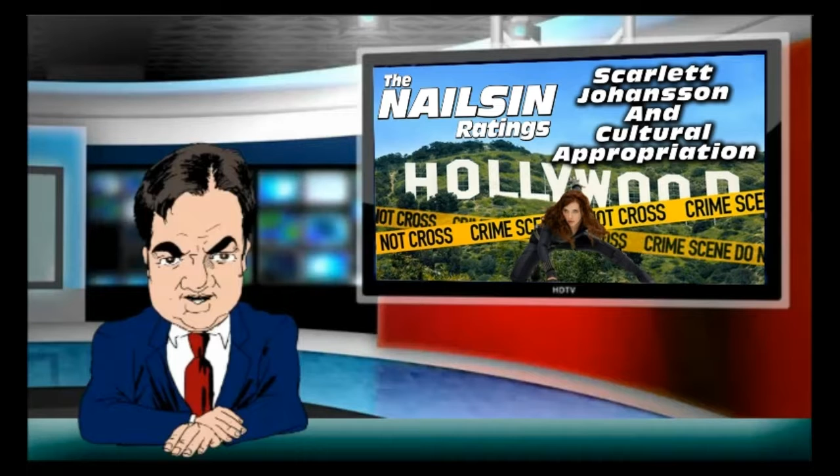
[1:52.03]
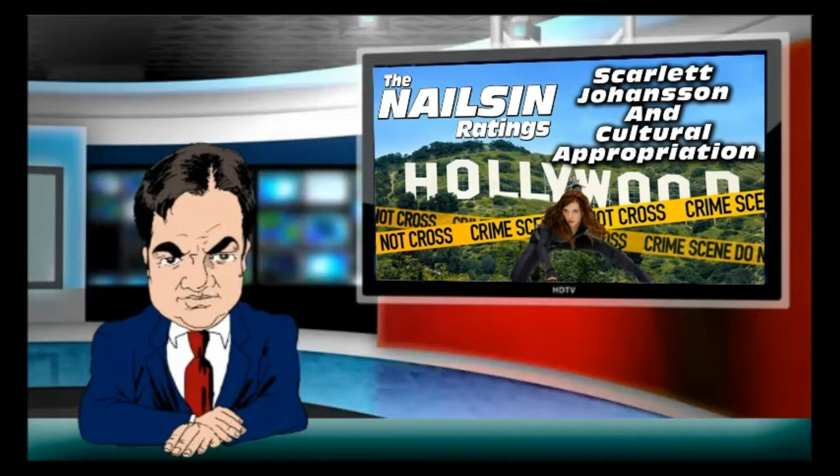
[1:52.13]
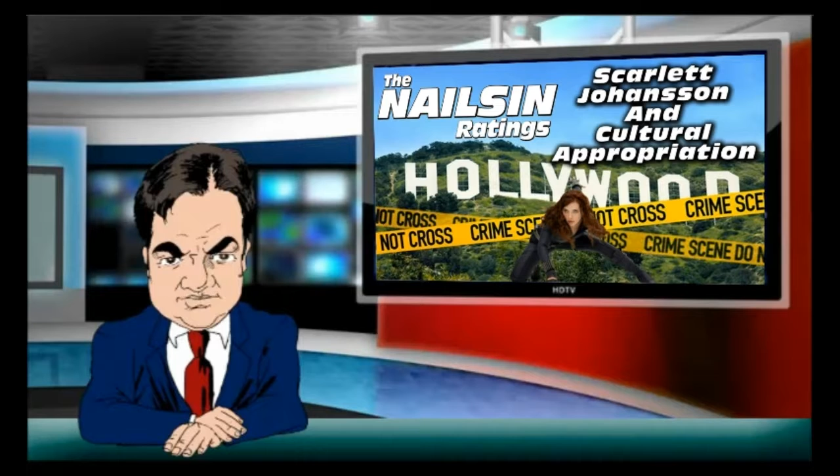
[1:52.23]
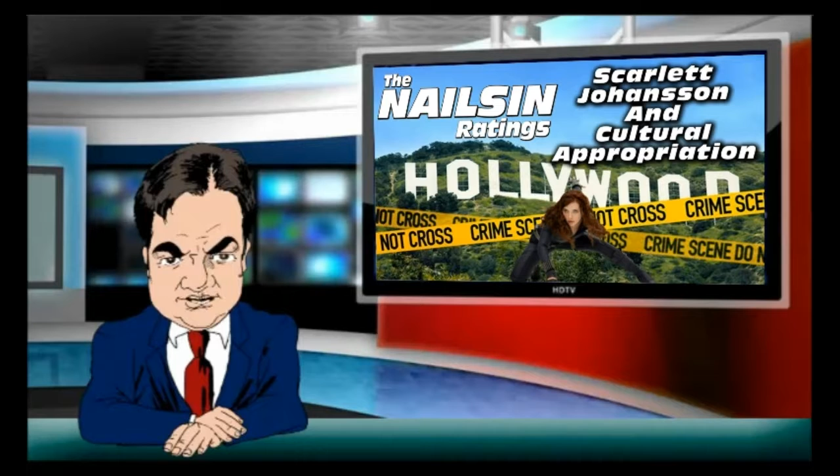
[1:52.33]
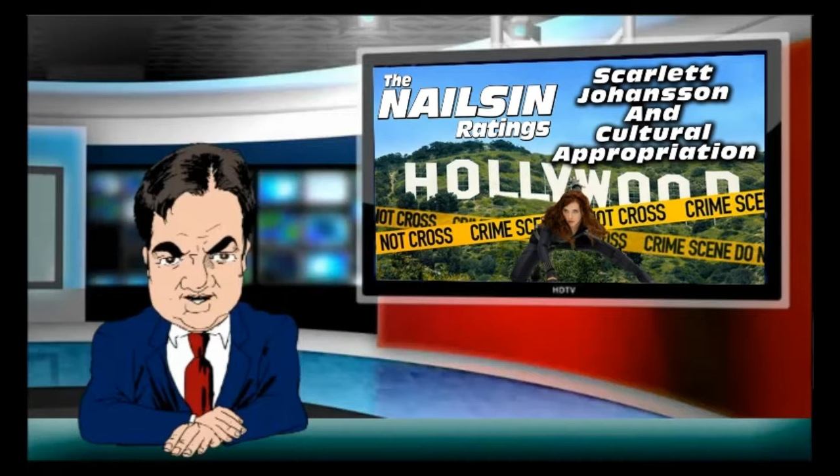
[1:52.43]
as
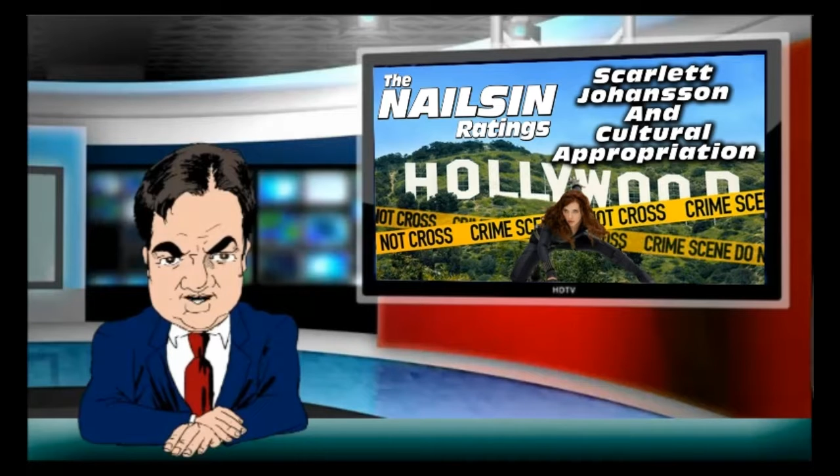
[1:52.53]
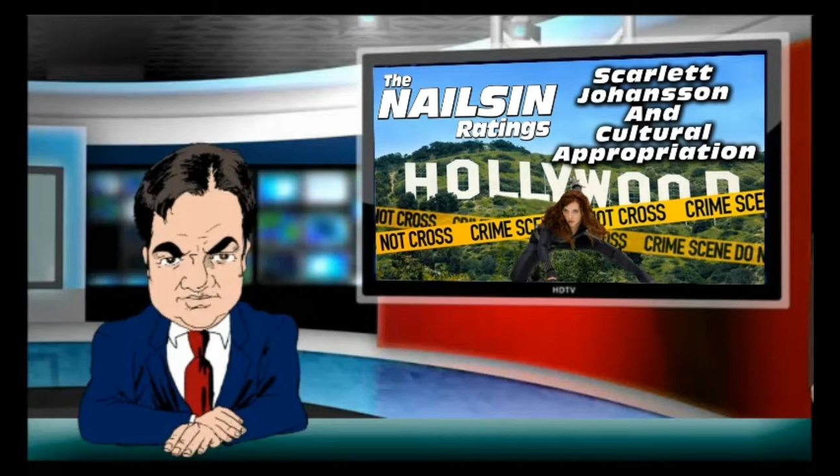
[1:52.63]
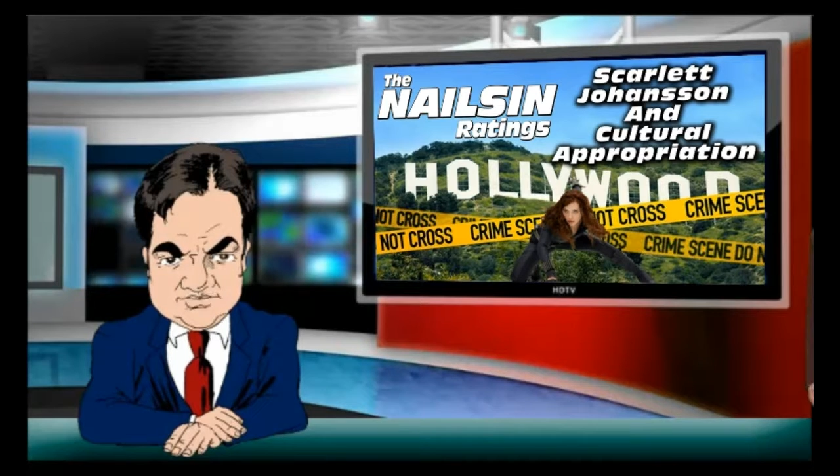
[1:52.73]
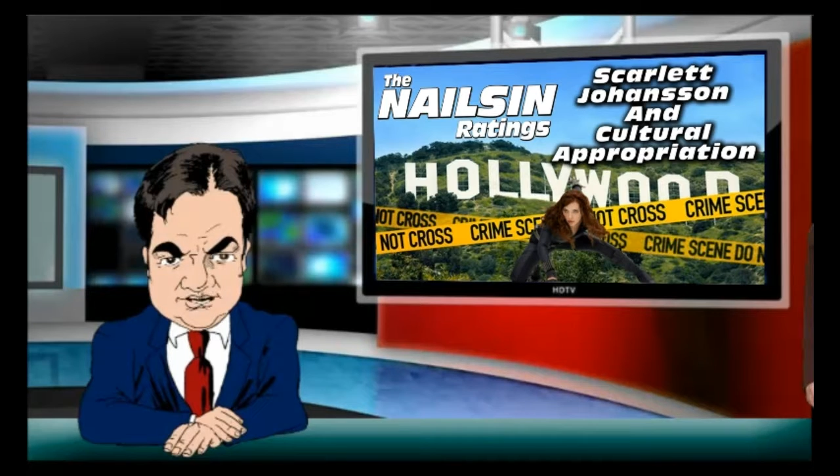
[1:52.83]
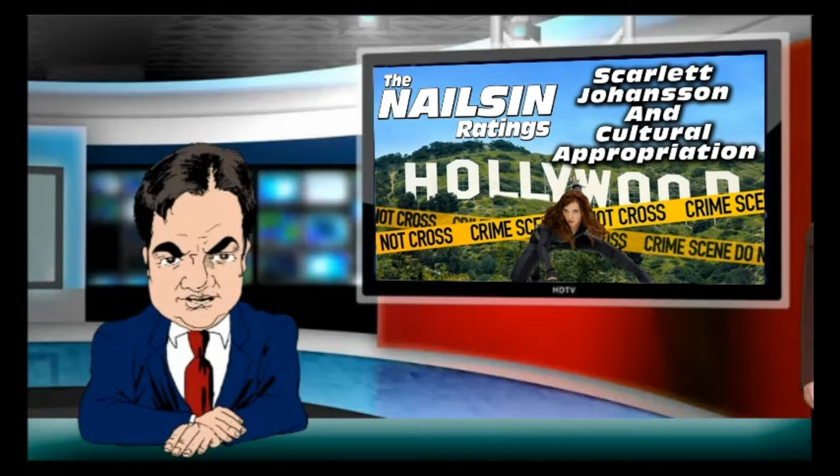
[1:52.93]

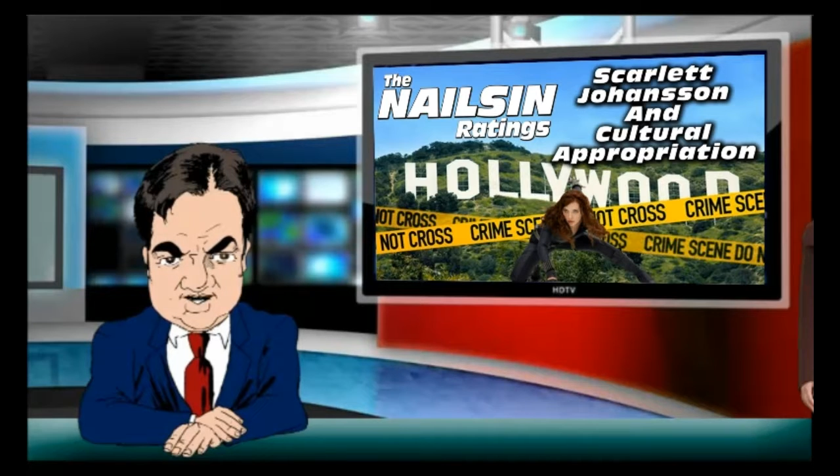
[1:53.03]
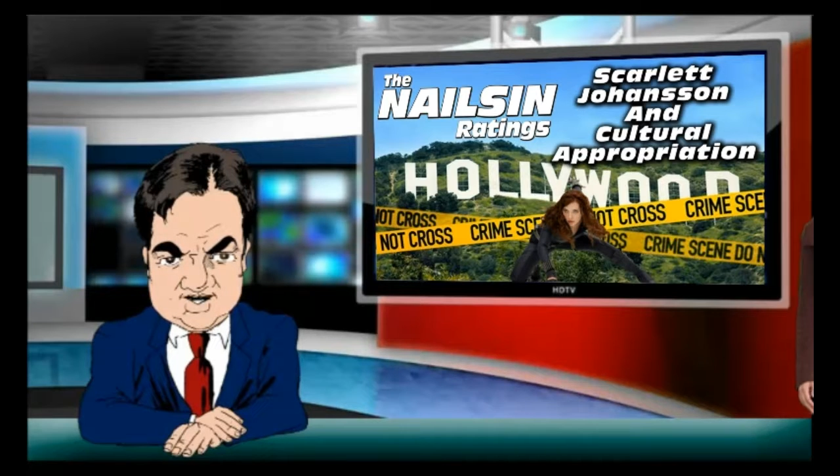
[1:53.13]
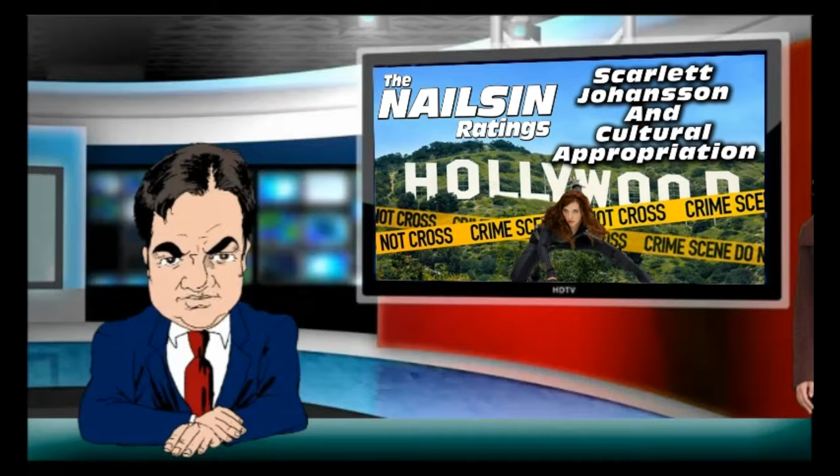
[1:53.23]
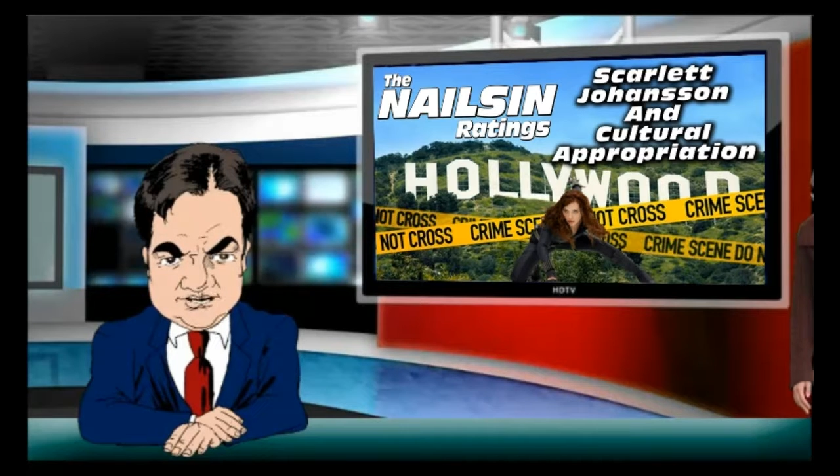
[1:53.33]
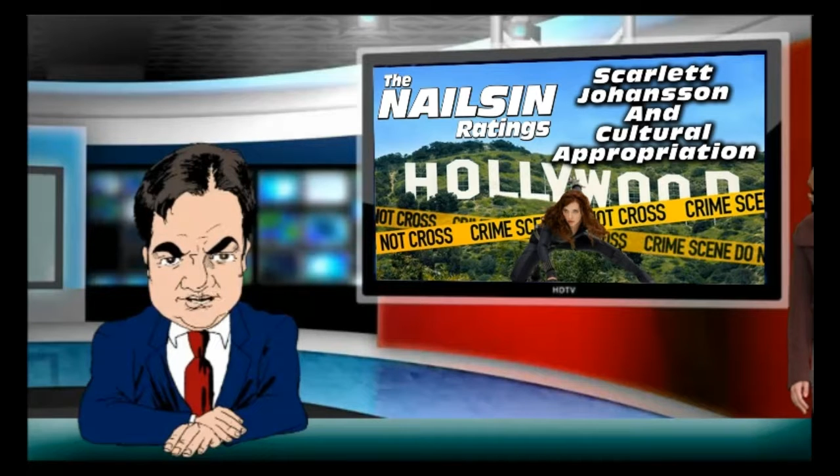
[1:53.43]
Dante Tex
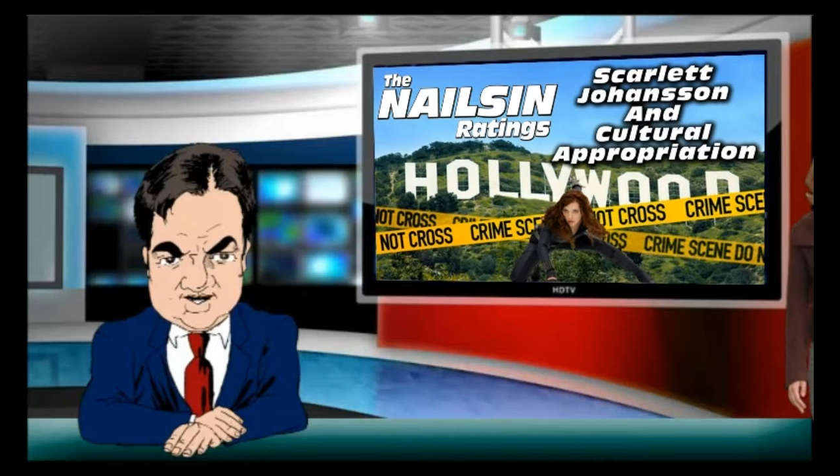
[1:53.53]
Gill,